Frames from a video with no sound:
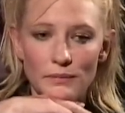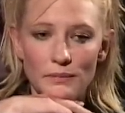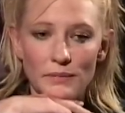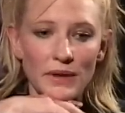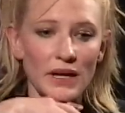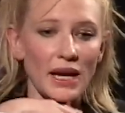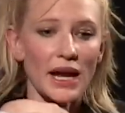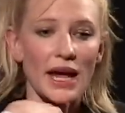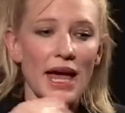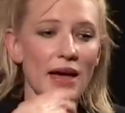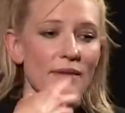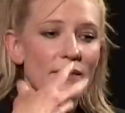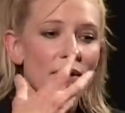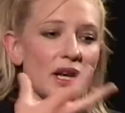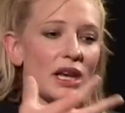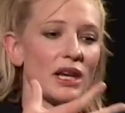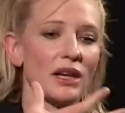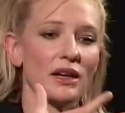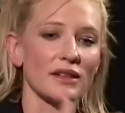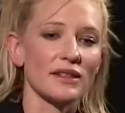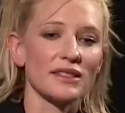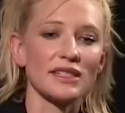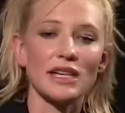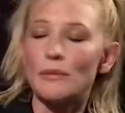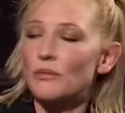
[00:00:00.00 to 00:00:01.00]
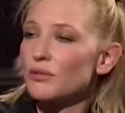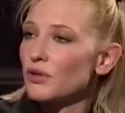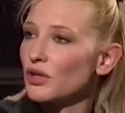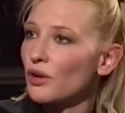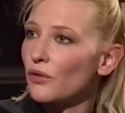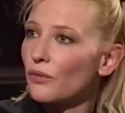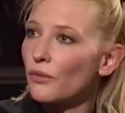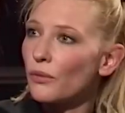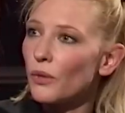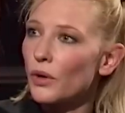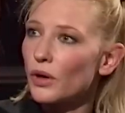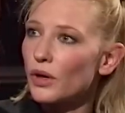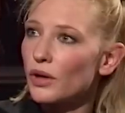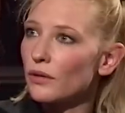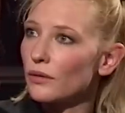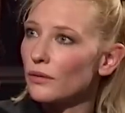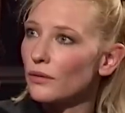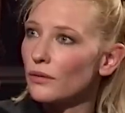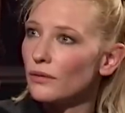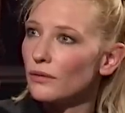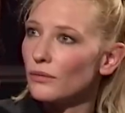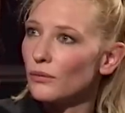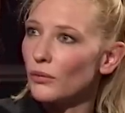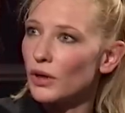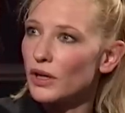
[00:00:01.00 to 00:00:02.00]
that I have any conception of what,
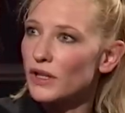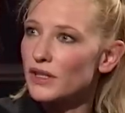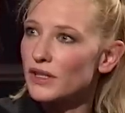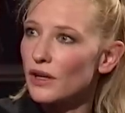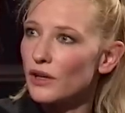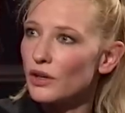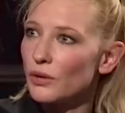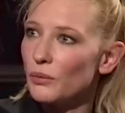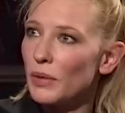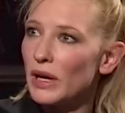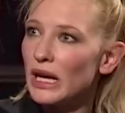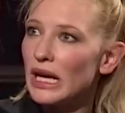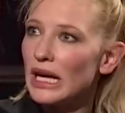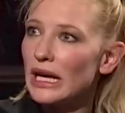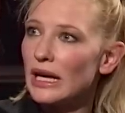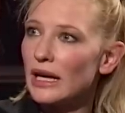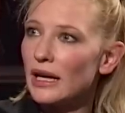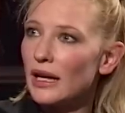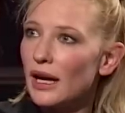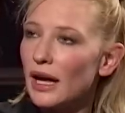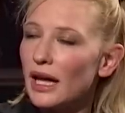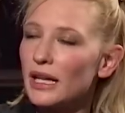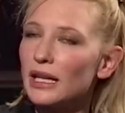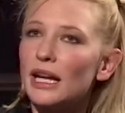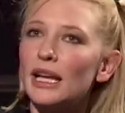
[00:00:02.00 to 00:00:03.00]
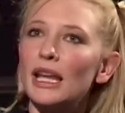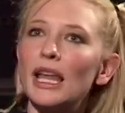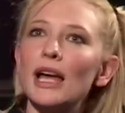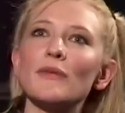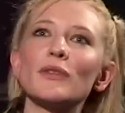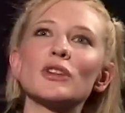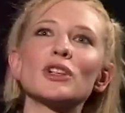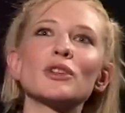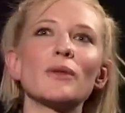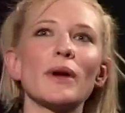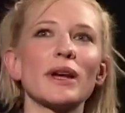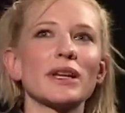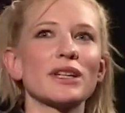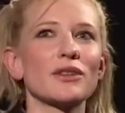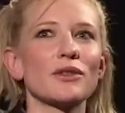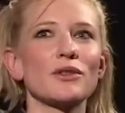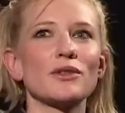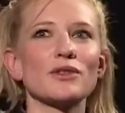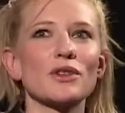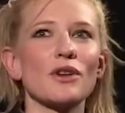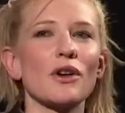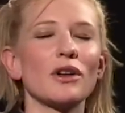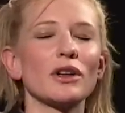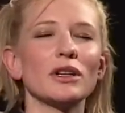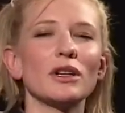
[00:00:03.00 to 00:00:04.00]
what it's going to be. And I love a director
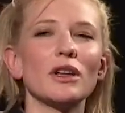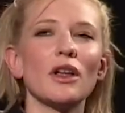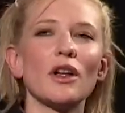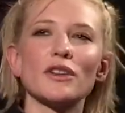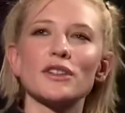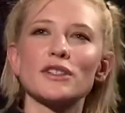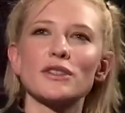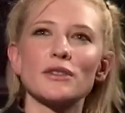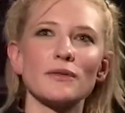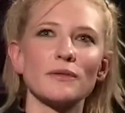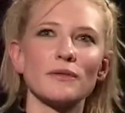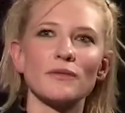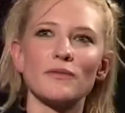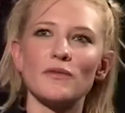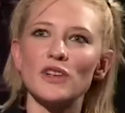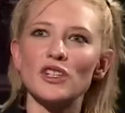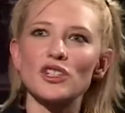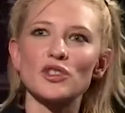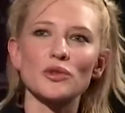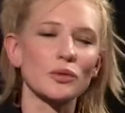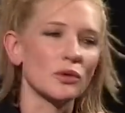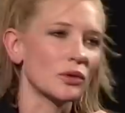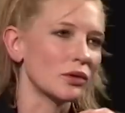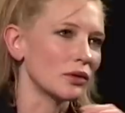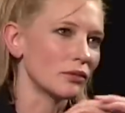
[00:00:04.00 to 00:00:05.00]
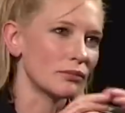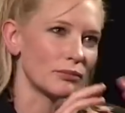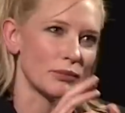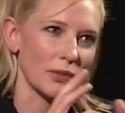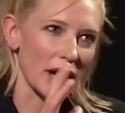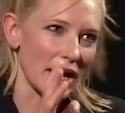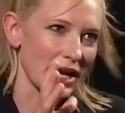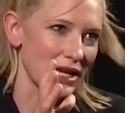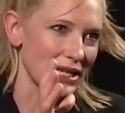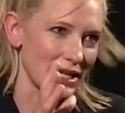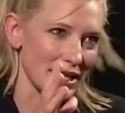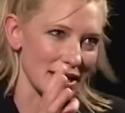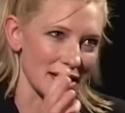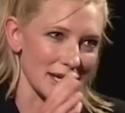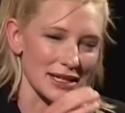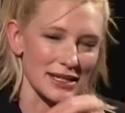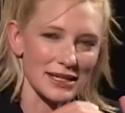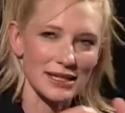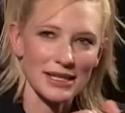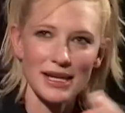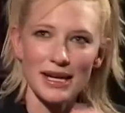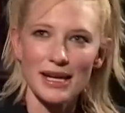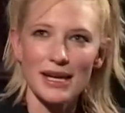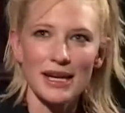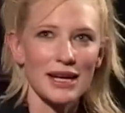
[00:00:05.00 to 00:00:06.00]
who's got lots of visual
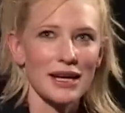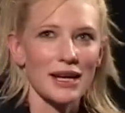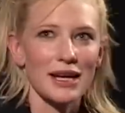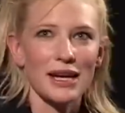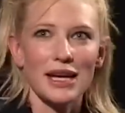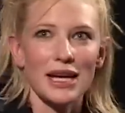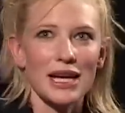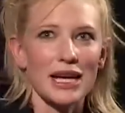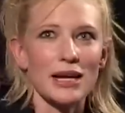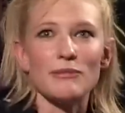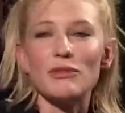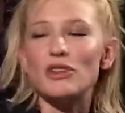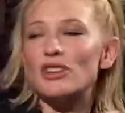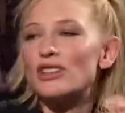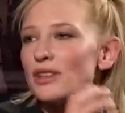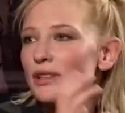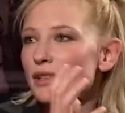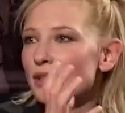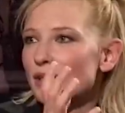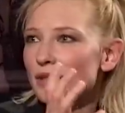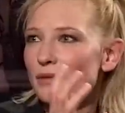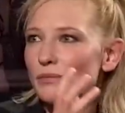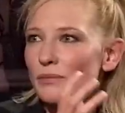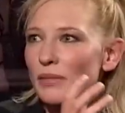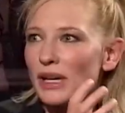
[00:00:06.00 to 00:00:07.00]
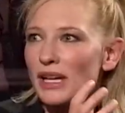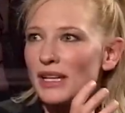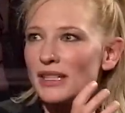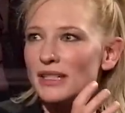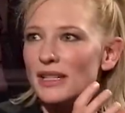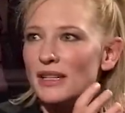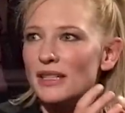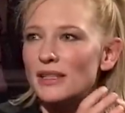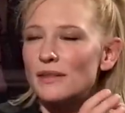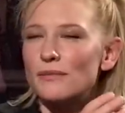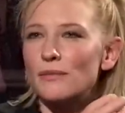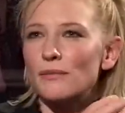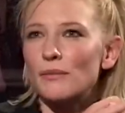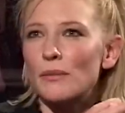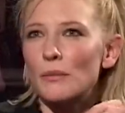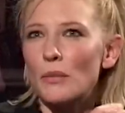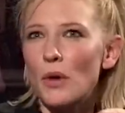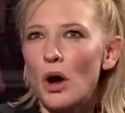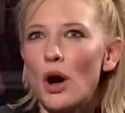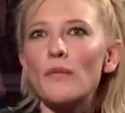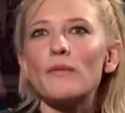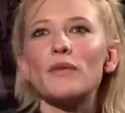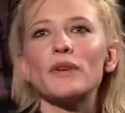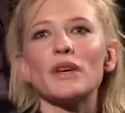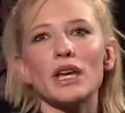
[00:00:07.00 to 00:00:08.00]
ideas, images, because it's
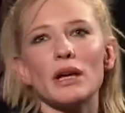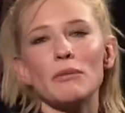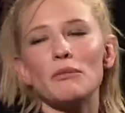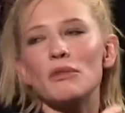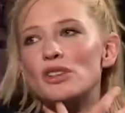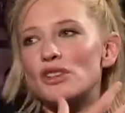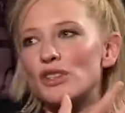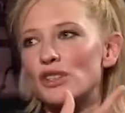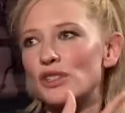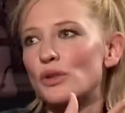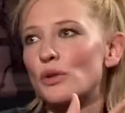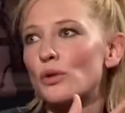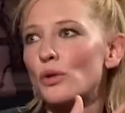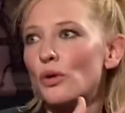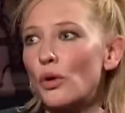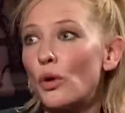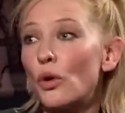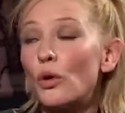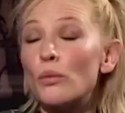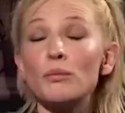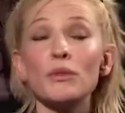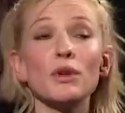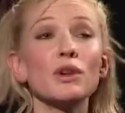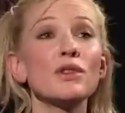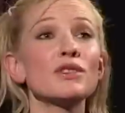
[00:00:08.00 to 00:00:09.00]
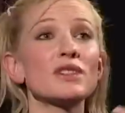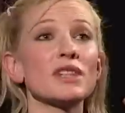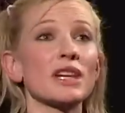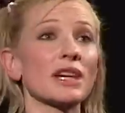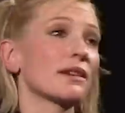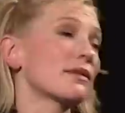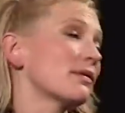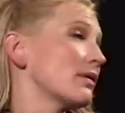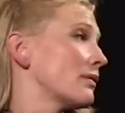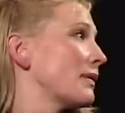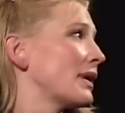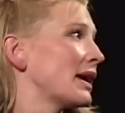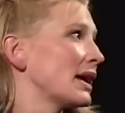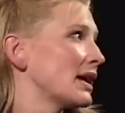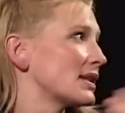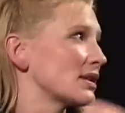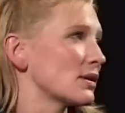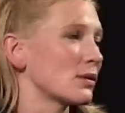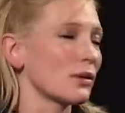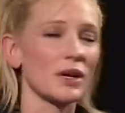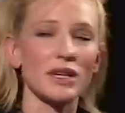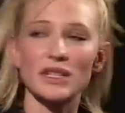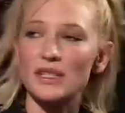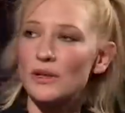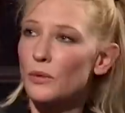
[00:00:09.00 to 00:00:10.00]
often images or, or music for me is
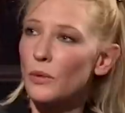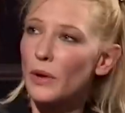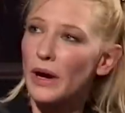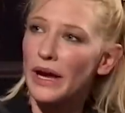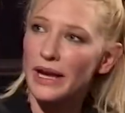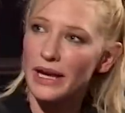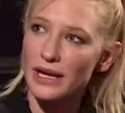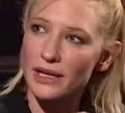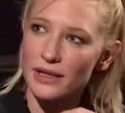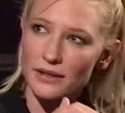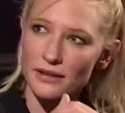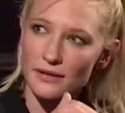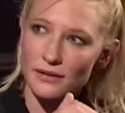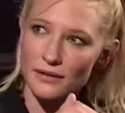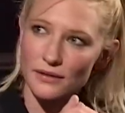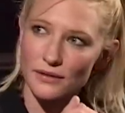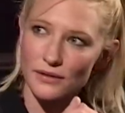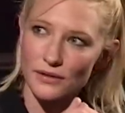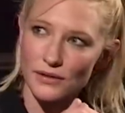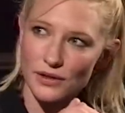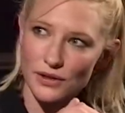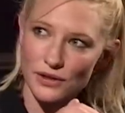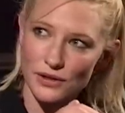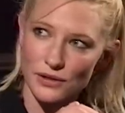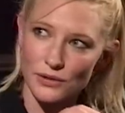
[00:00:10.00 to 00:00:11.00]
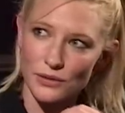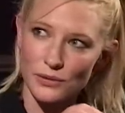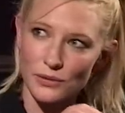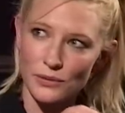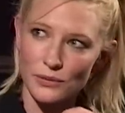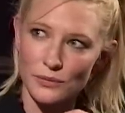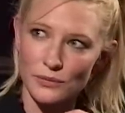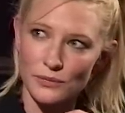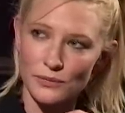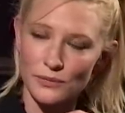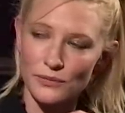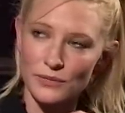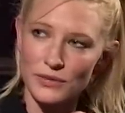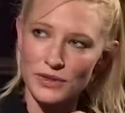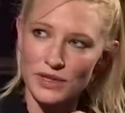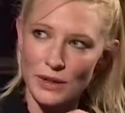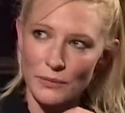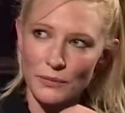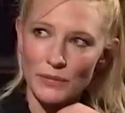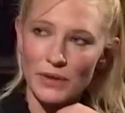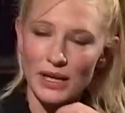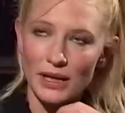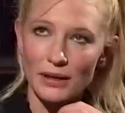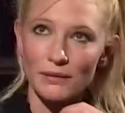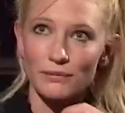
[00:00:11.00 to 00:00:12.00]
a, is a way into
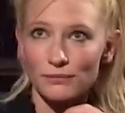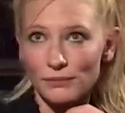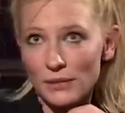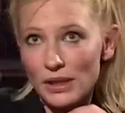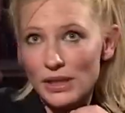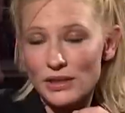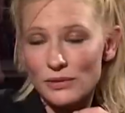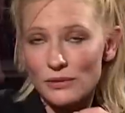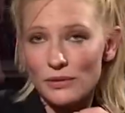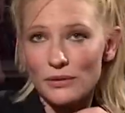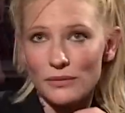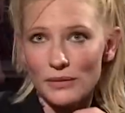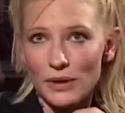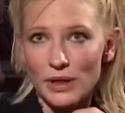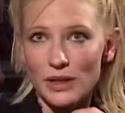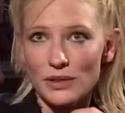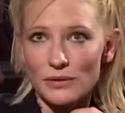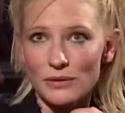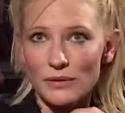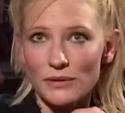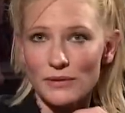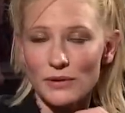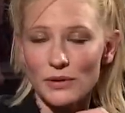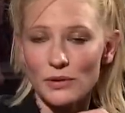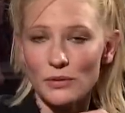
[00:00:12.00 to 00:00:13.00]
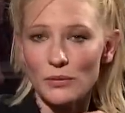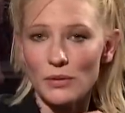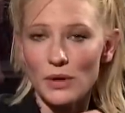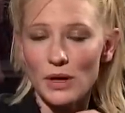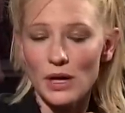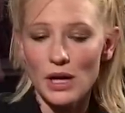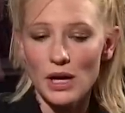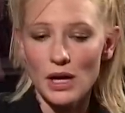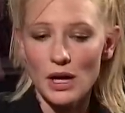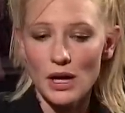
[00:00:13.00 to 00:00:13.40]
something, into a, into a film.